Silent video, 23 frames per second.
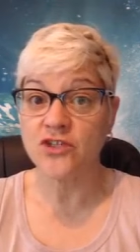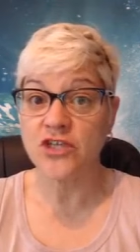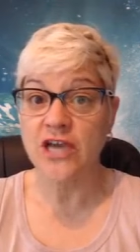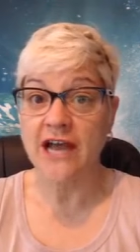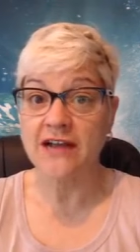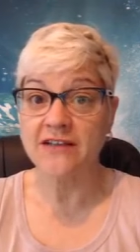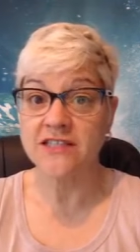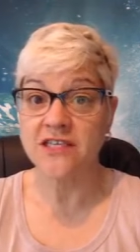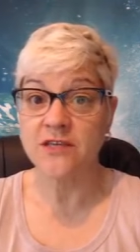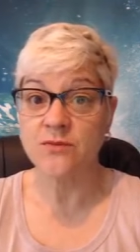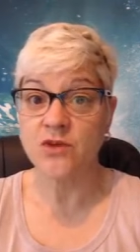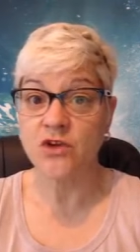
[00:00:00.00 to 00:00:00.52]

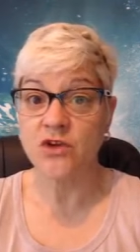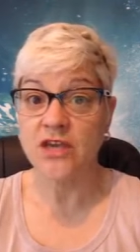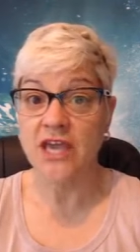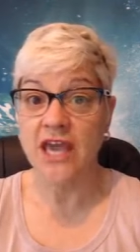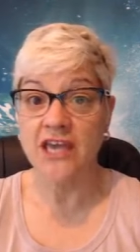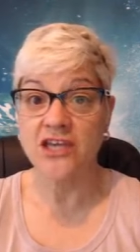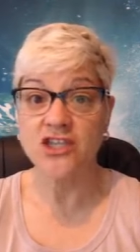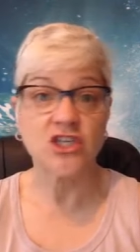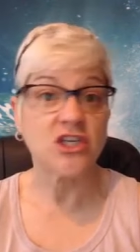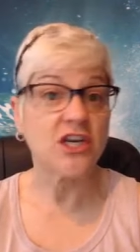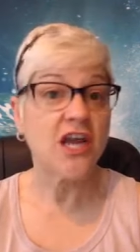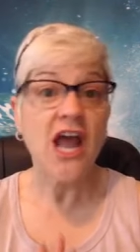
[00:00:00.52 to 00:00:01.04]
child's
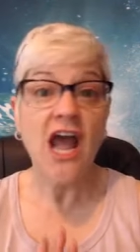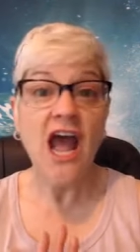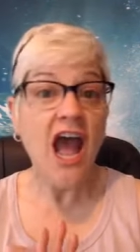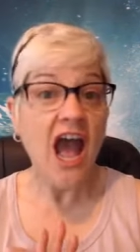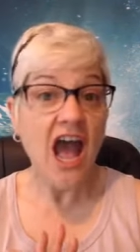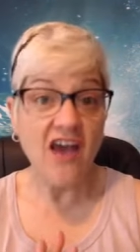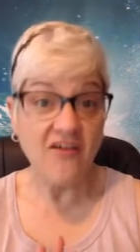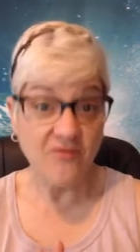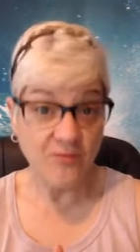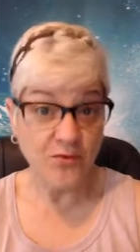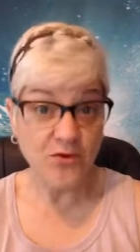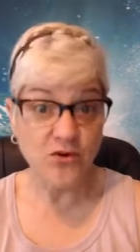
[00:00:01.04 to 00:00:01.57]
communication
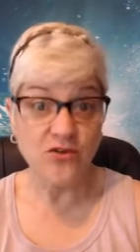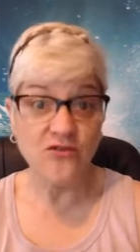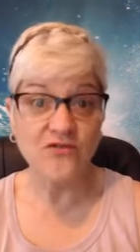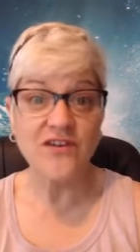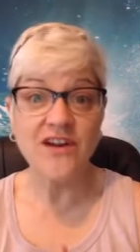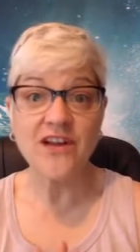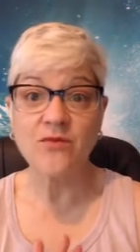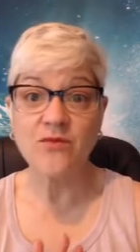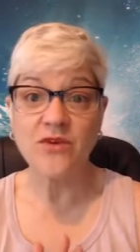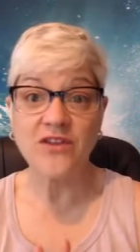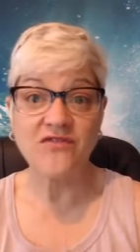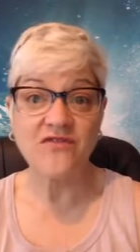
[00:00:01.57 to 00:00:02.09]
i've proven
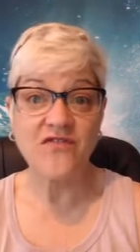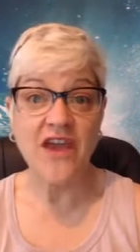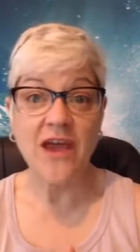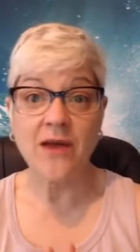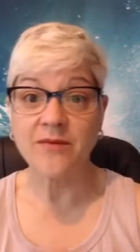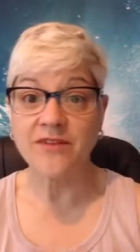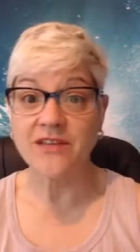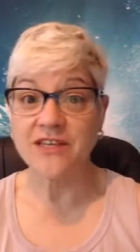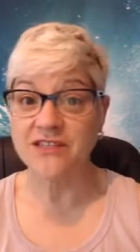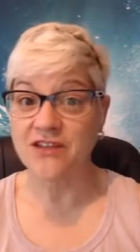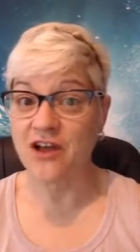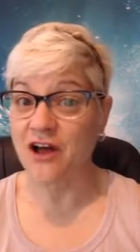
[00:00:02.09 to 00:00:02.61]
it with
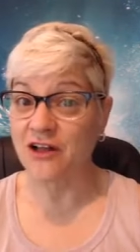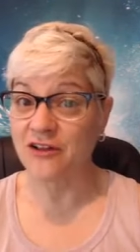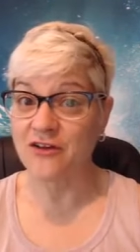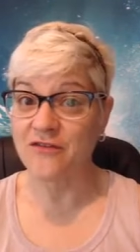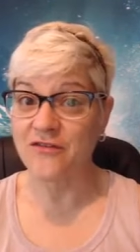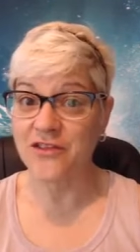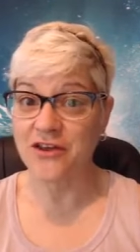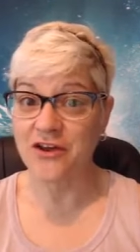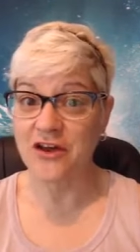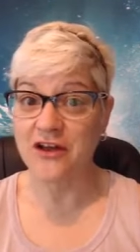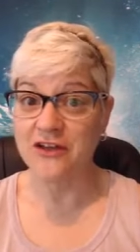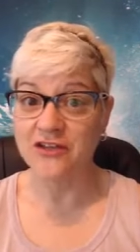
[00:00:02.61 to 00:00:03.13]
families all over
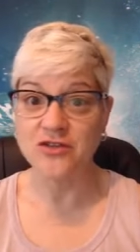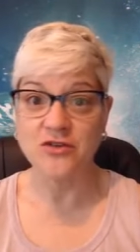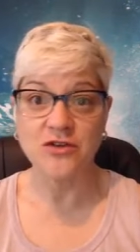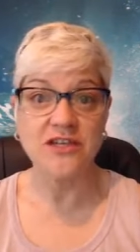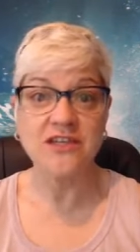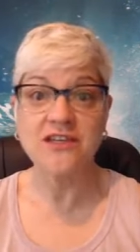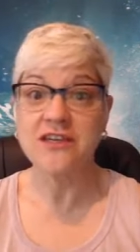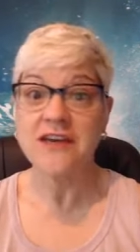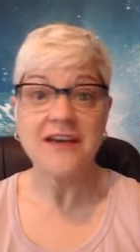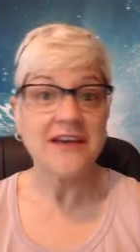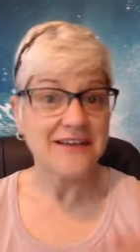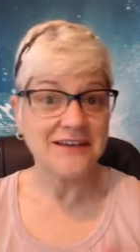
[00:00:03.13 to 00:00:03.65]
the
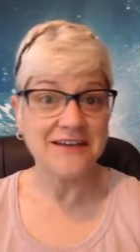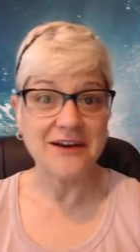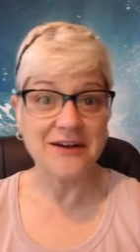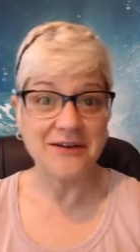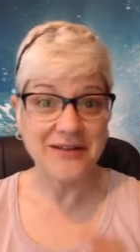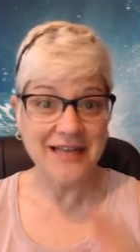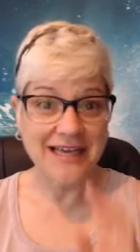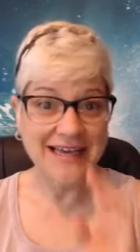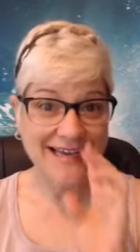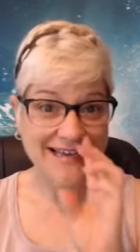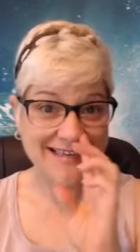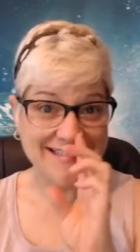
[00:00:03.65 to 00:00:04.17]
country you know
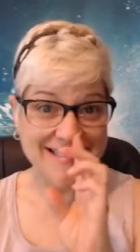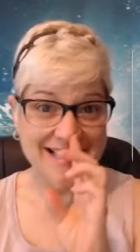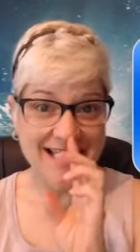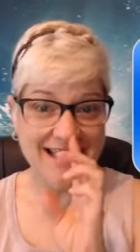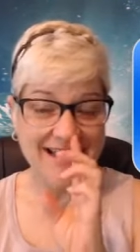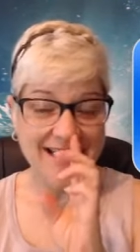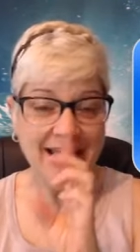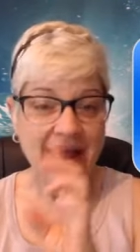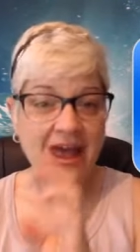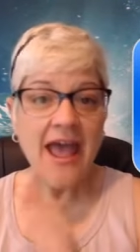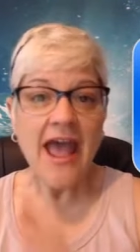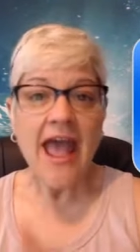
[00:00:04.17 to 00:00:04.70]
like i
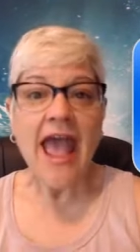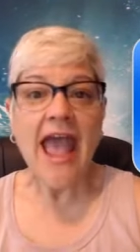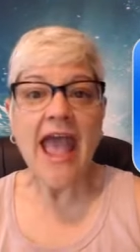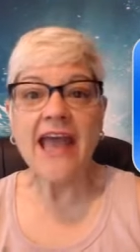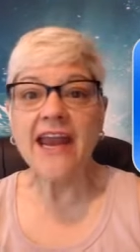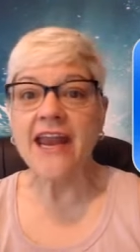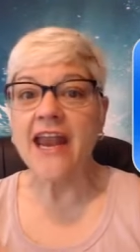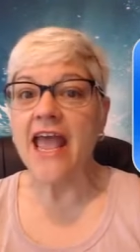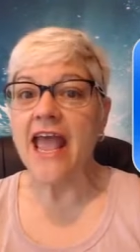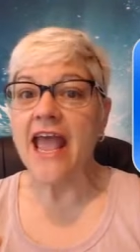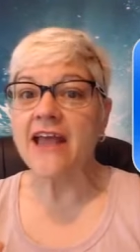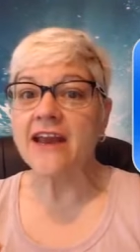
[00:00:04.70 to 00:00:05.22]
said
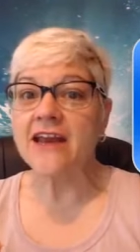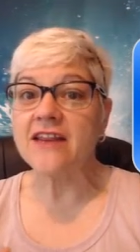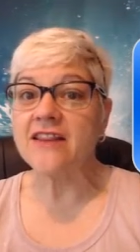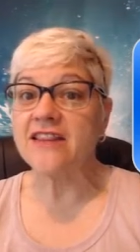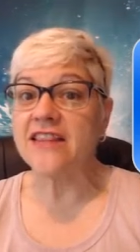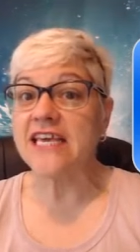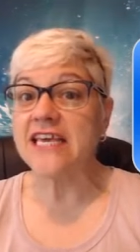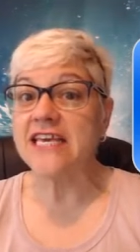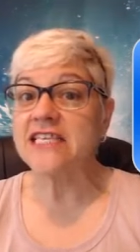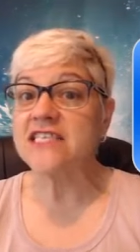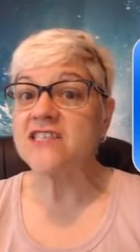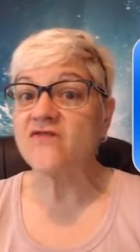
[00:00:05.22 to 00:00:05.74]
and and
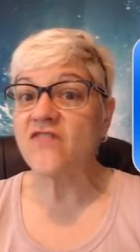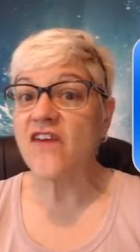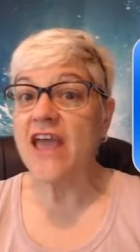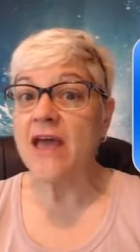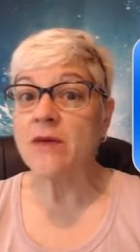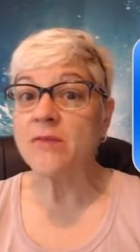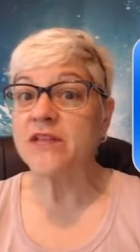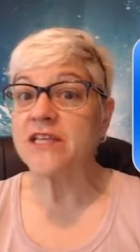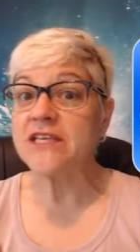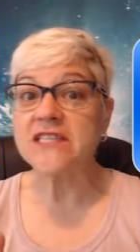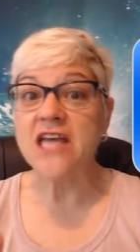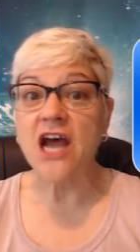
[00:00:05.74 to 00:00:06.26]
these
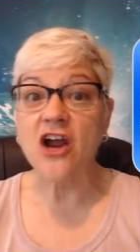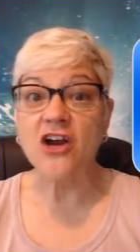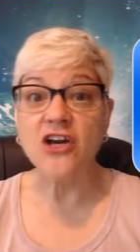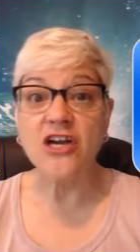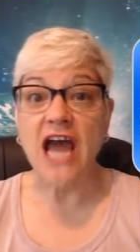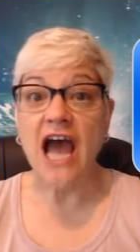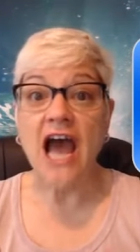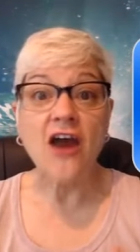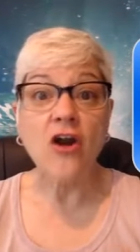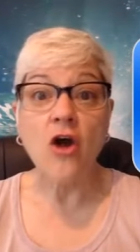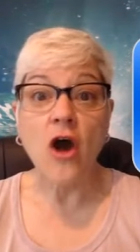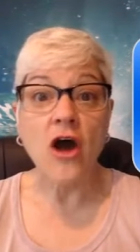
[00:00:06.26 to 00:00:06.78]
families are
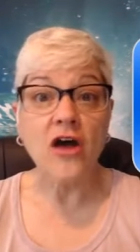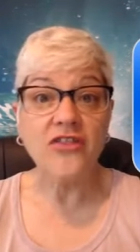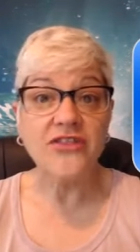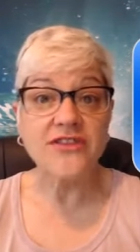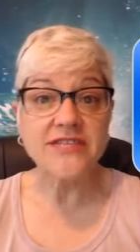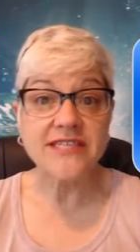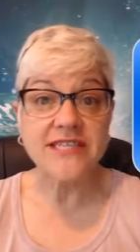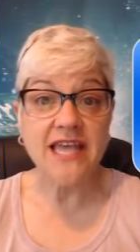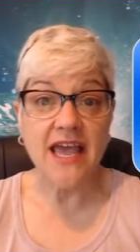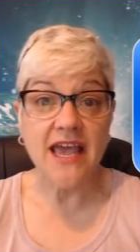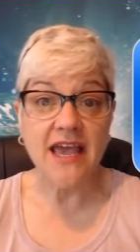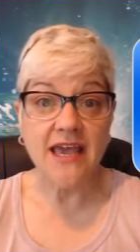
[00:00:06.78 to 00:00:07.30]
not all the
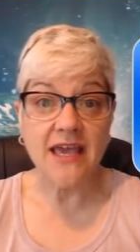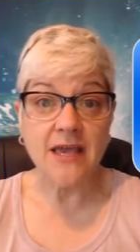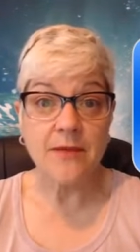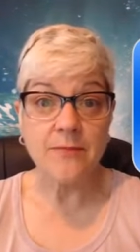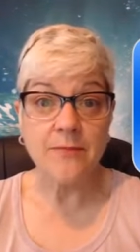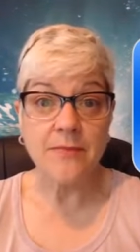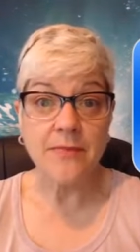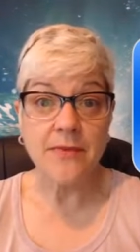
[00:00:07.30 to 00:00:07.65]
same